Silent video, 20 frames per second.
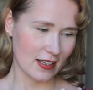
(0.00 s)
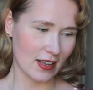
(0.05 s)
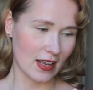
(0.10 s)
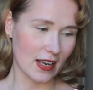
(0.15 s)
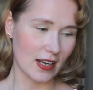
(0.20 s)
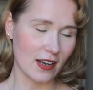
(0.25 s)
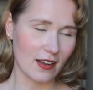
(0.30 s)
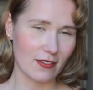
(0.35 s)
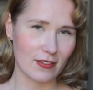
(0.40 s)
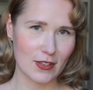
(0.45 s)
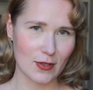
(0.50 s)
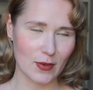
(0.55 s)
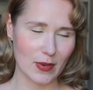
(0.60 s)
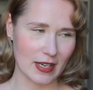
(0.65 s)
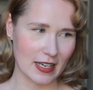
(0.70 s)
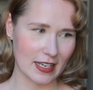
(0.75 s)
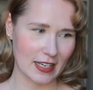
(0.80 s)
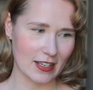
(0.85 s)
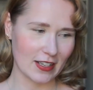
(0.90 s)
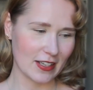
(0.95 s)
I love a
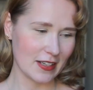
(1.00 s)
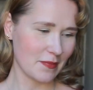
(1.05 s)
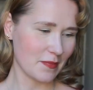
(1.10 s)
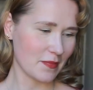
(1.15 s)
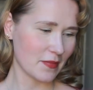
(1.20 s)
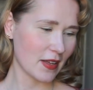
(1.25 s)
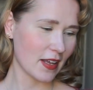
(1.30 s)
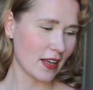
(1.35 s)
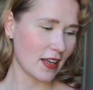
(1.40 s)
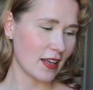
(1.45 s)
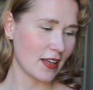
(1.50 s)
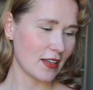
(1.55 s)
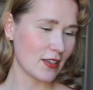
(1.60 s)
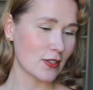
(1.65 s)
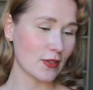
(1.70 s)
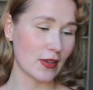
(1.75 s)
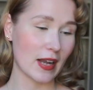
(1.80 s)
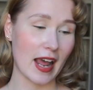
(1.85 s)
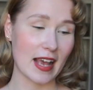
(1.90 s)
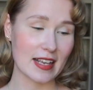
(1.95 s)
square neckline.
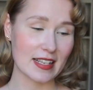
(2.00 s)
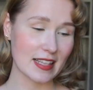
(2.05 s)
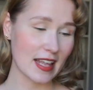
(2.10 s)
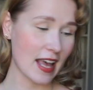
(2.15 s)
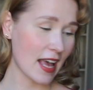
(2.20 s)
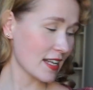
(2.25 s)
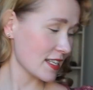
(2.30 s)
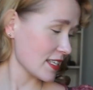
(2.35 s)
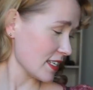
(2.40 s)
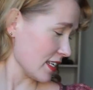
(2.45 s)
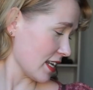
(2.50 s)
So it has that.